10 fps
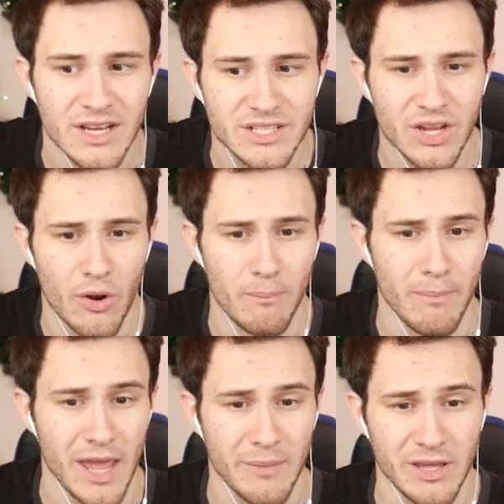so
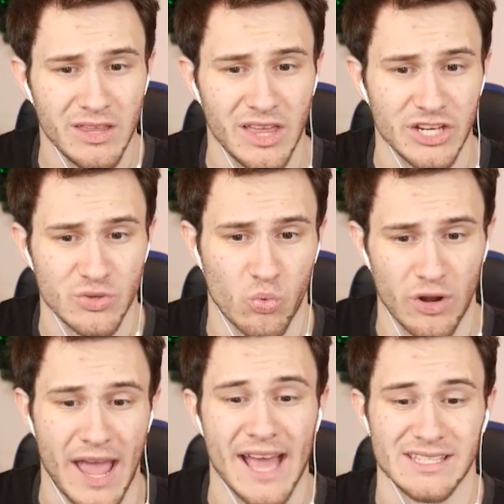maybe they just
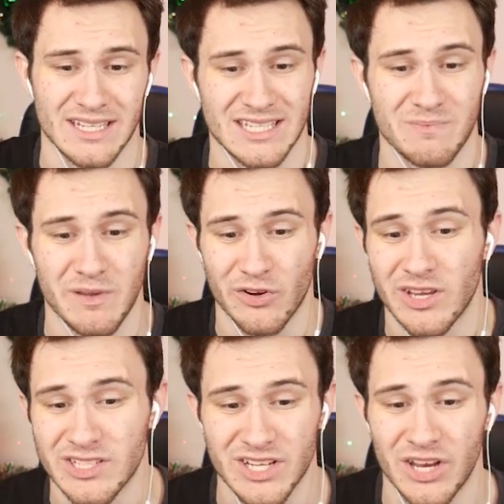weren't as
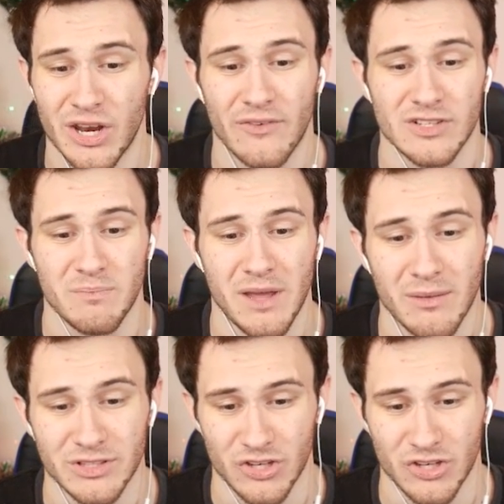experienced enough to be able